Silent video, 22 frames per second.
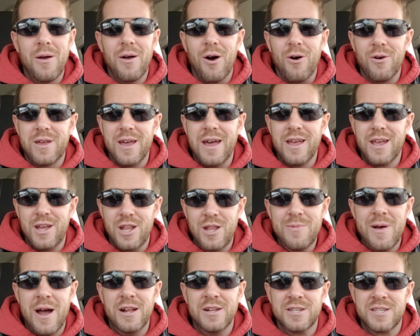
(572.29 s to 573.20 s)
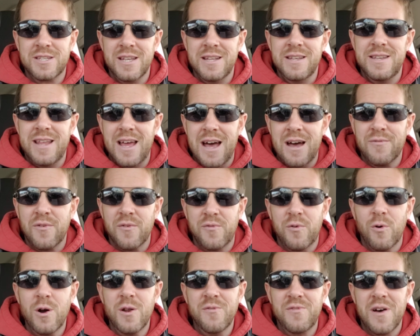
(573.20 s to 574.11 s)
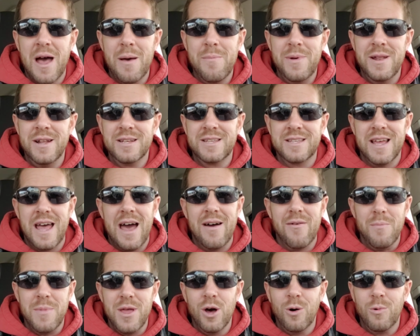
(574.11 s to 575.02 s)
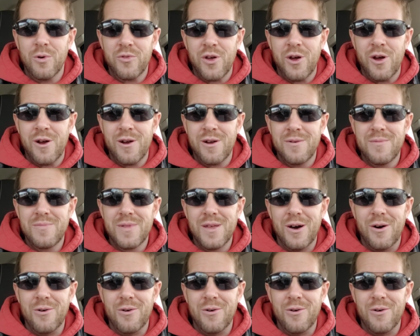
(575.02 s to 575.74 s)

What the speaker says: Okay, can you imagine sitting down for 45 minutes to have a meal with her?